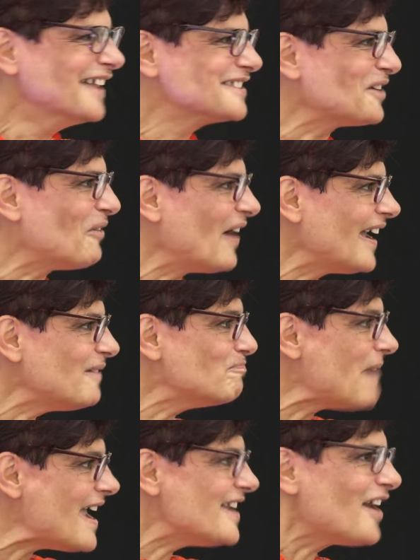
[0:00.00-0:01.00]
So I
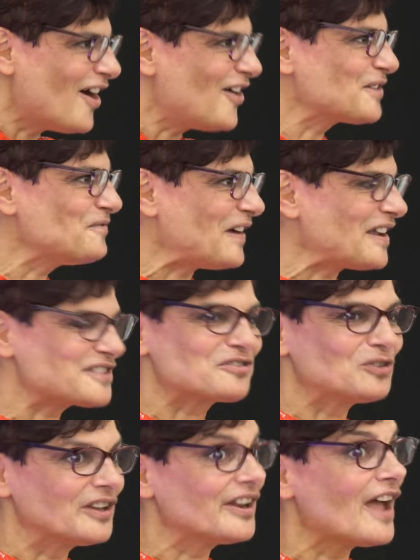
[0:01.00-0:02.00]
made a hard and fast
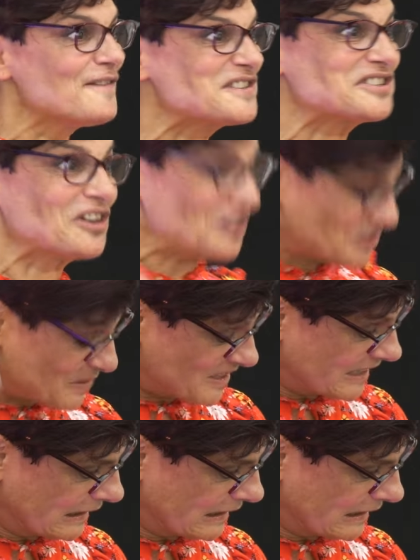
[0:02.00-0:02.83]
rule and I've stuck to it,